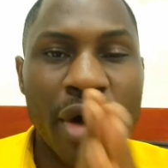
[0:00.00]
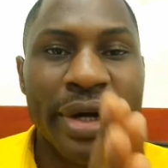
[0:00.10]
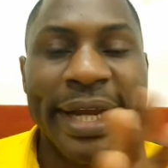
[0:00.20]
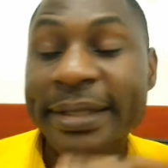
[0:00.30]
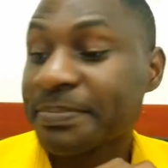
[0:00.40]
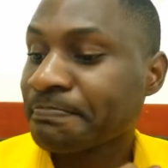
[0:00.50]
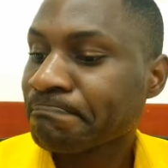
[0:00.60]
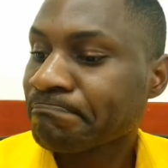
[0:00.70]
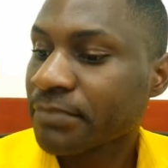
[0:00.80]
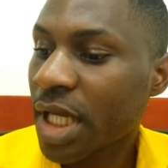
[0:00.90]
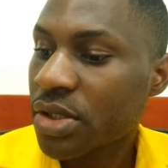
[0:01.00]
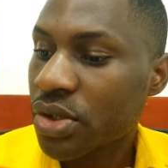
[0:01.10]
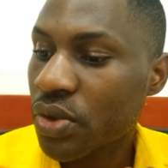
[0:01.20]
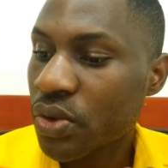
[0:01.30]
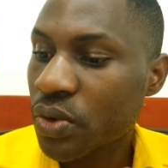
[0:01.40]
Alright,
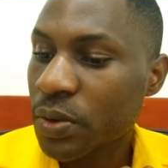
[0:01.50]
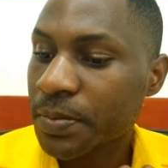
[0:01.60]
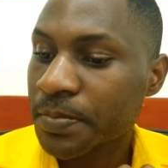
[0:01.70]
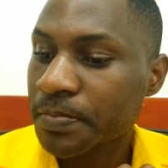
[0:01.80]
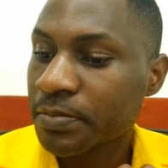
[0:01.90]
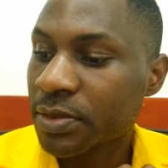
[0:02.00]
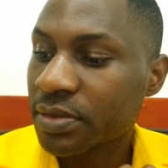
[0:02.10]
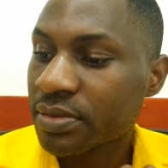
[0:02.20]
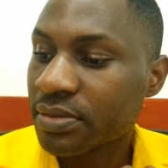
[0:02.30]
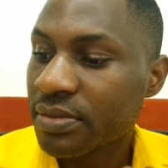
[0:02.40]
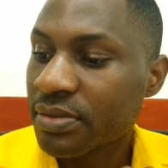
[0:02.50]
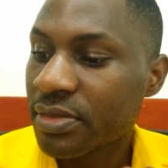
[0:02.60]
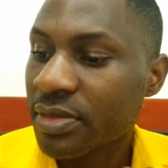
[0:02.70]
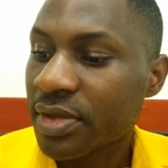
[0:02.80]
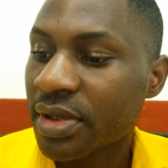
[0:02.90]
so
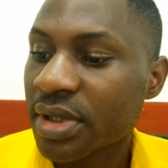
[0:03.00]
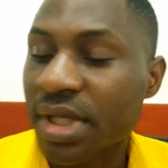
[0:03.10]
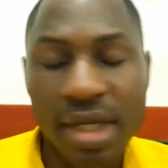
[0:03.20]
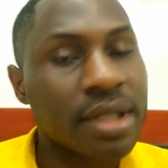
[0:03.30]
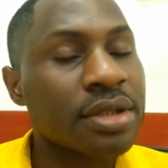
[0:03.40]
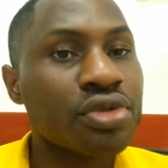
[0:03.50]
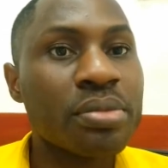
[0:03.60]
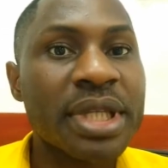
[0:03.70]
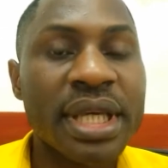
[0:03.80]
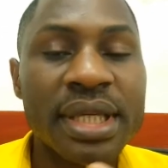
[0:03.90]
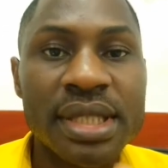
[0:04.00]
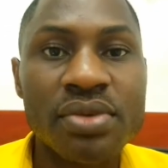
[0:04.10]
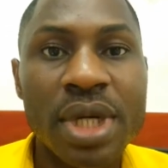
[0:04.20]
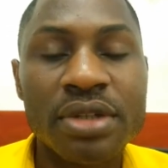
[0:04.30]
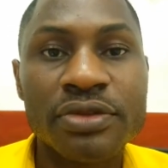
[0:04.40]
yeah, UBA
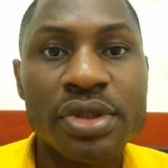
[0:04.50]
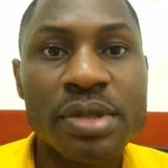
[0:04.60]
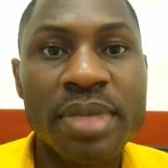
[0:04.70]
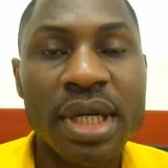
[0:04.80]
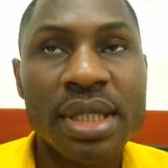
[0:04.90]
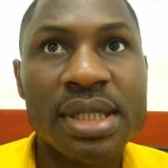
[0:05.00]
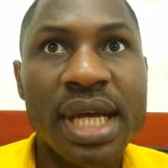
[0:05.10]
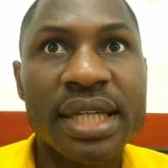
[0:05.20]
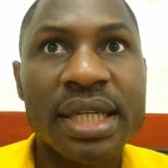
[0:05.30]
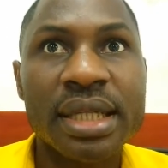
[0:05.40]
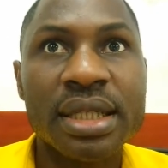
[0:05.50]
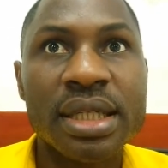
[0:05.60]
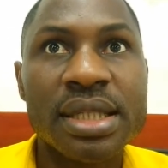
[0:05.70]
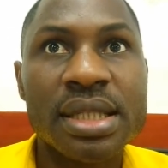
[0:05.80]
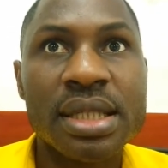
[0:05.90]
is one of those banks. I think
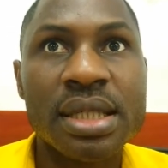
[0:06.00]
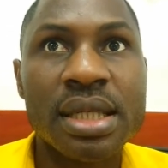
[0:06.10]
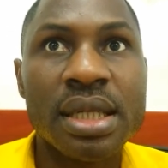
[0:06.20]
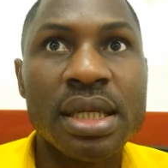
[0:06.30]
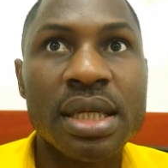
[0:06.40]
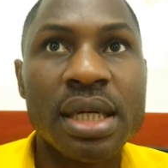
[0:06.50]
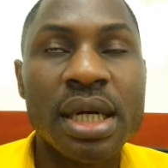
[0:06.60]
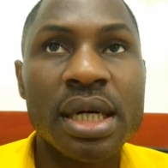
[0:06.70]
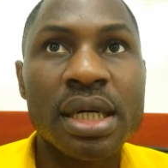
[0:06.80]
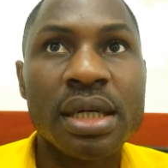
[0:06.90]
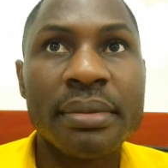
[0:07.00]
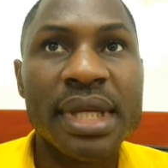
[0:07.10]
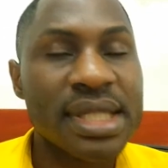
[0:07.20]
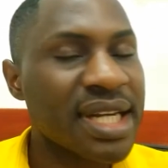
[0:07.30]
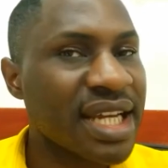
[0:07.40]
it's
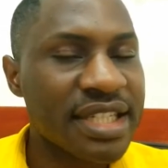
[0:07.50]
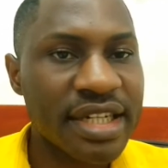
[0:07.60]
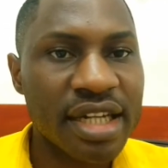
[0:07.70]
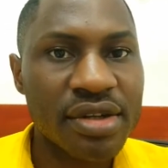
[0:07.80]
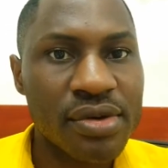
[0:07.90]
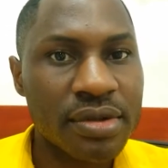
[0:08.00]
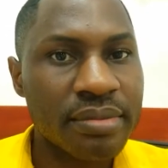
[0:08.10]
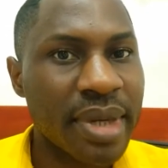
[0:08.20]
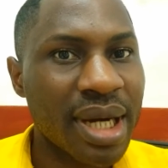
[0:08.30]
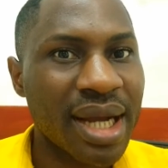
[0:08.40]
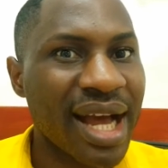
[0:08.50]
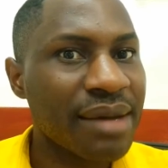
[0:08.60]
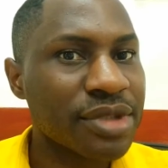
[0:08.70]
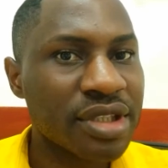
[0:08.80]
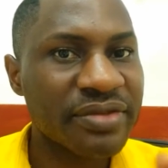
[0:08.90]
a Nigerian owned bank.
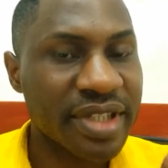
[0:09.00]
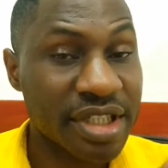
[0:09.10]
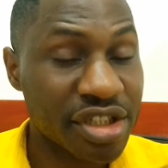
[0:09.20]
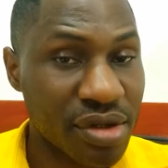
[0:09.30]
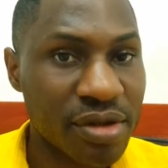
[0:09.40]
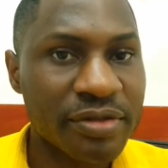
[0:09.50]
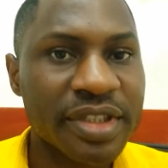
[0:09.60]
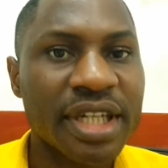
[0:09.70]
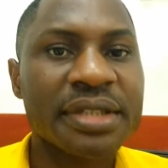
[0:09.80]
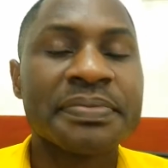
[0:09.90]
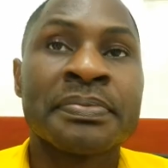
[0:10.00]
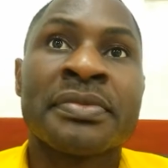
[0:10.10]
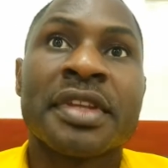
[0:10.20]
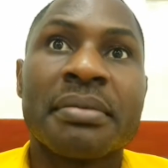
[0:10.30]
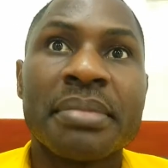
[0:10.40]
I'm not very sure of that,
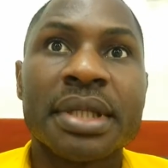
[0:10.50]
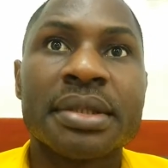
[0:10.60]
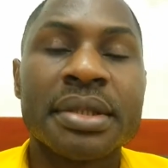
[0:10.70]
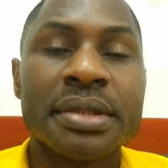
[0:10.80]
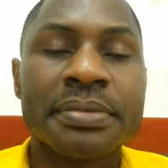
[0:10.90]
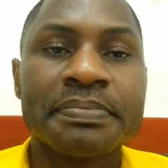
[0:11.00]
but